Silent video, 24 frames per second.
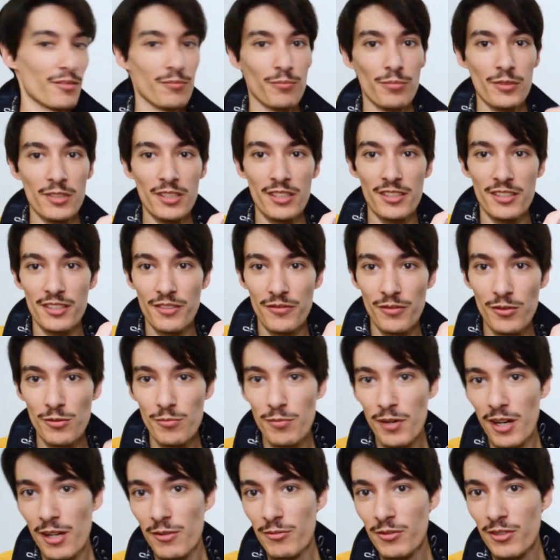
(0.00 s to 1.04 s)
Please, if you
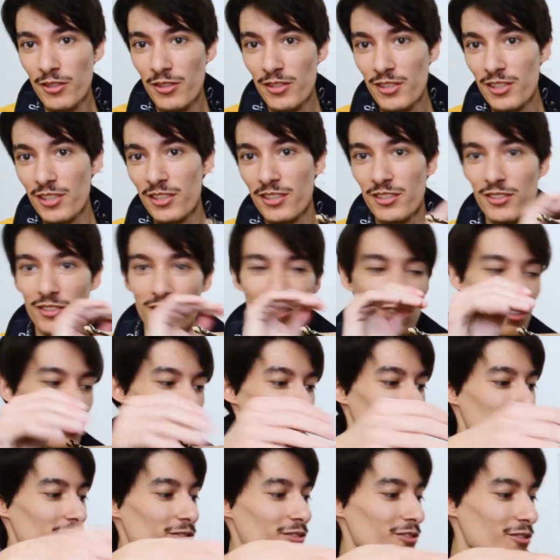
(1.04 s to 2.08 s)
buy one of these, you
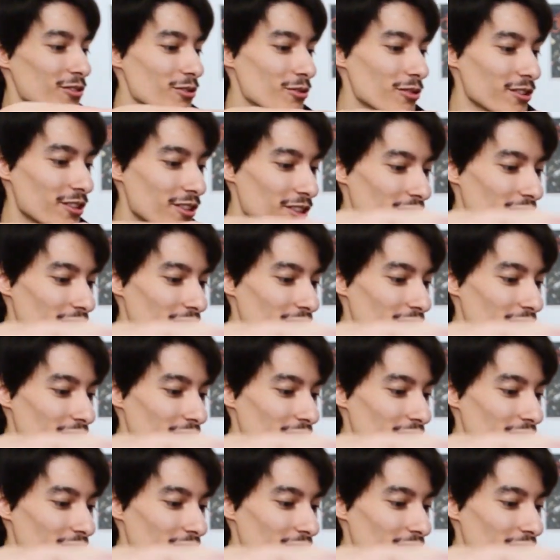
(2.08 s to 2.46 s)
know, do it